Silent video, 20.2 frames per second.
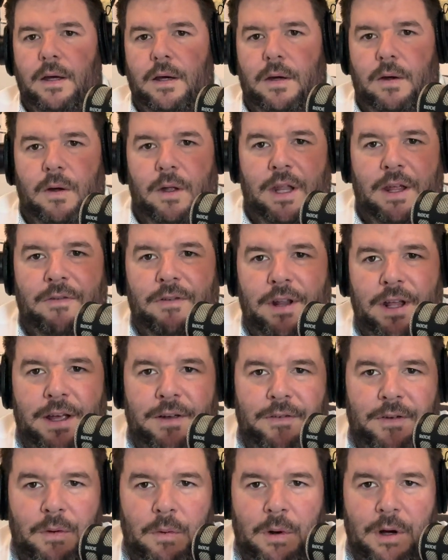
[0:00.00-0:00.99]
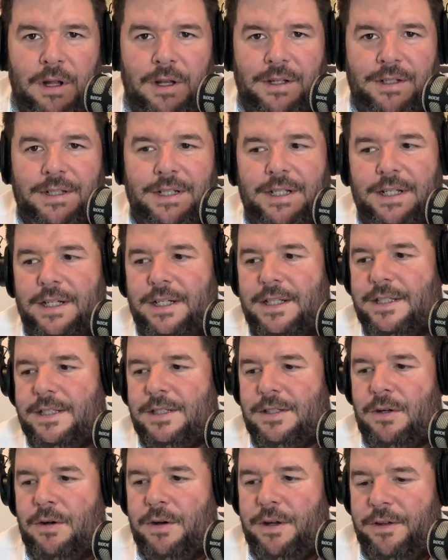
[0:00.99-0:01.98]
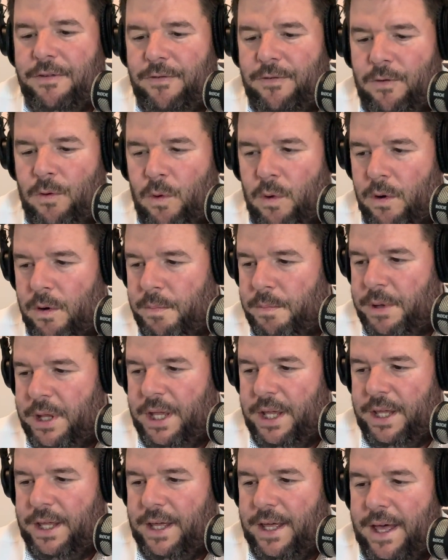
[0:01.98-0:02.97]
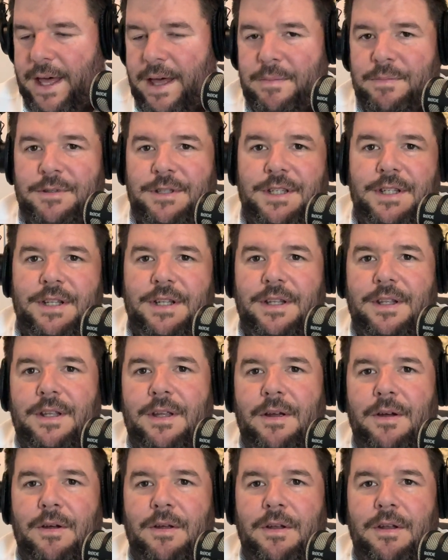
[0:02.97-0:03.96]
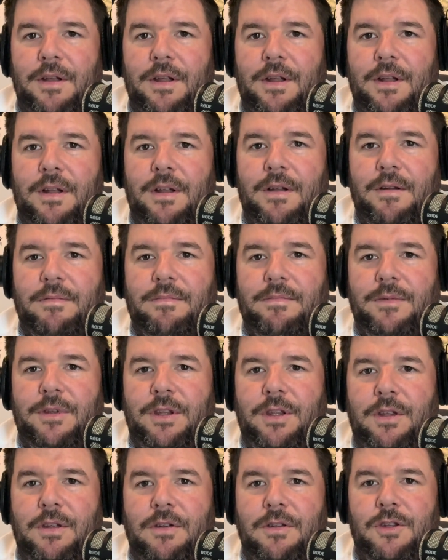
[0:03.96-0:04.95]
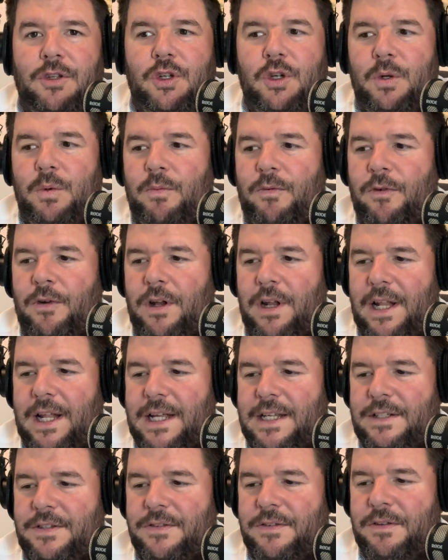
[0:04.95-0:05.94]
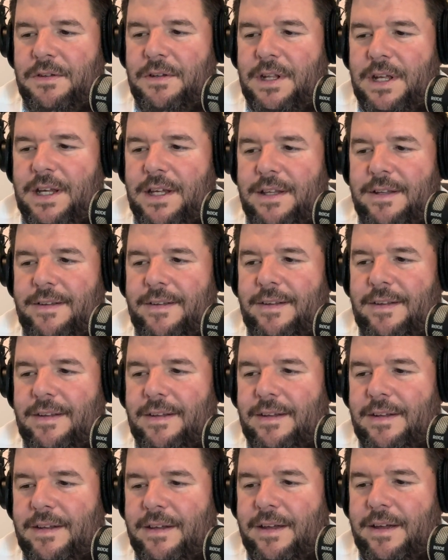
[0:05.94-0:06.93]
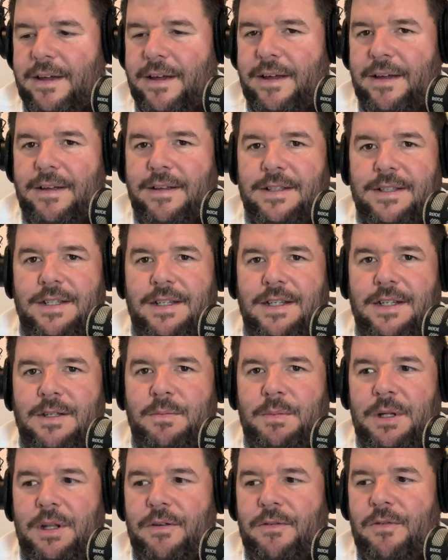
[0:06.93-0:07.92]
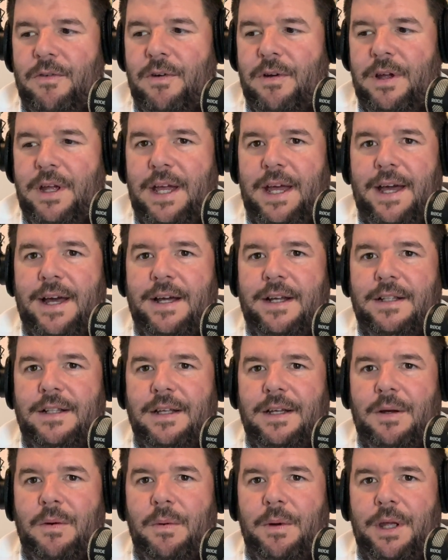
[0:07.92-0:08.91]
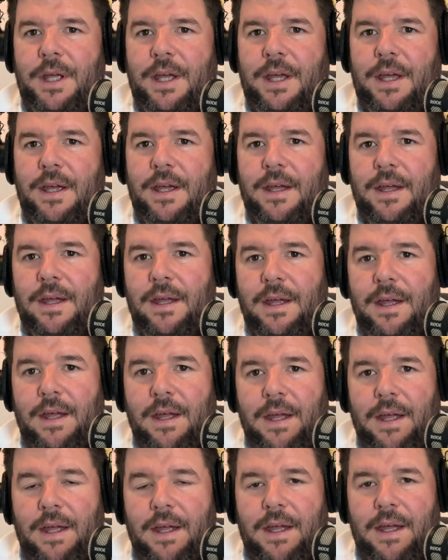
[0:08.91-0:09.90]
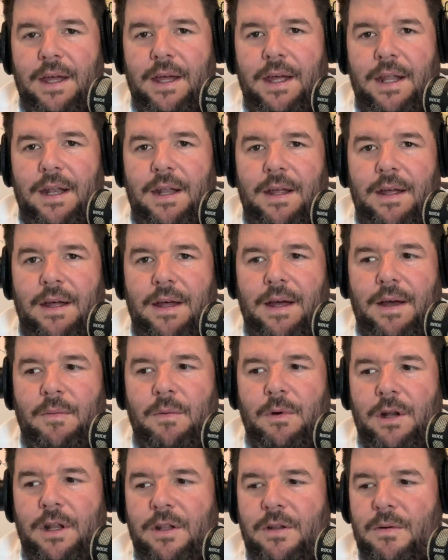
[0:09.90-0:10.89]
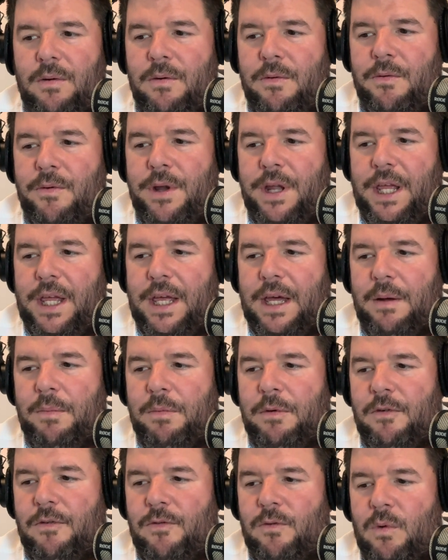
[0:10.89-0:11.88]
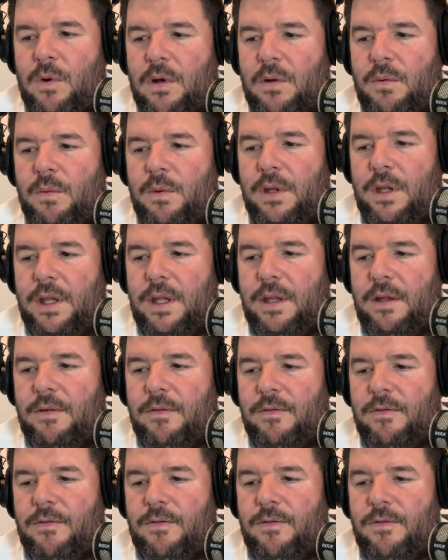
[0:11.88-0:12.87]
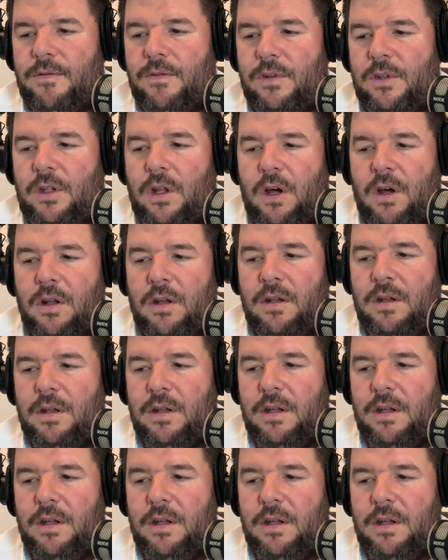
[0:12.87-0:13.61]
Good evening, everyone. Sorry for being absent on YouTube for the last few days. It's just been a very hectic week, and I want to do a recap of what we done,